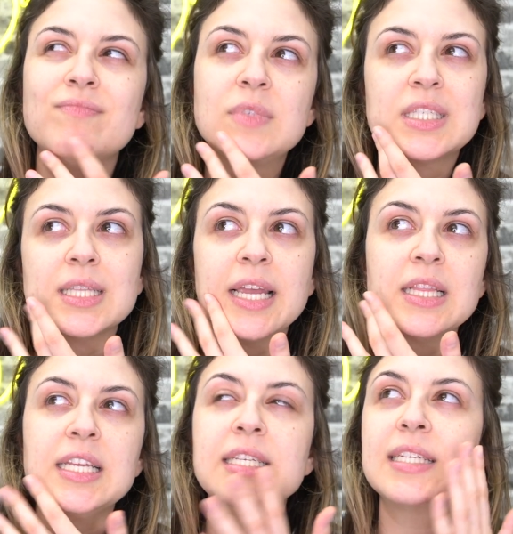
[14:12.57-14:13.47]

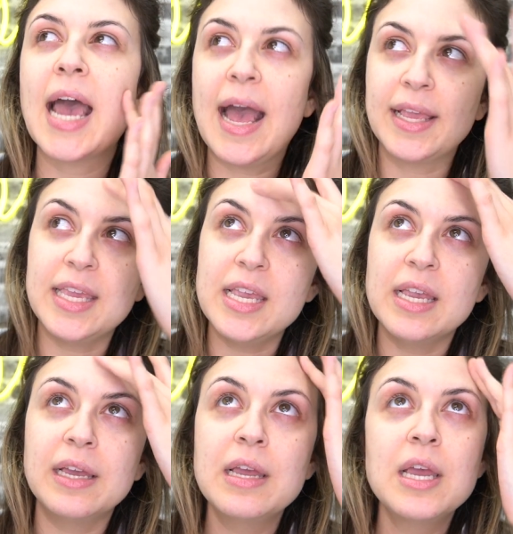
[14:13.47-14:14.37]
slightly
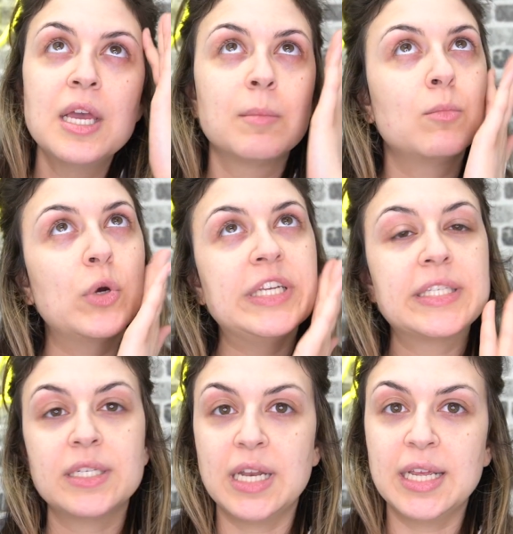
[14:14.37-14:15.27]
tacky
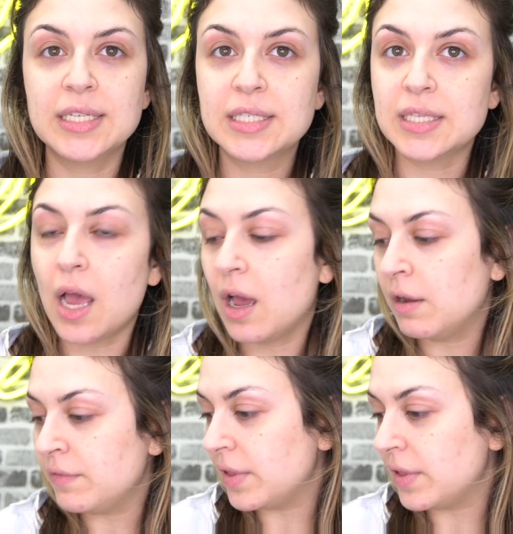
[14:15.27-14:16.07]
moistness of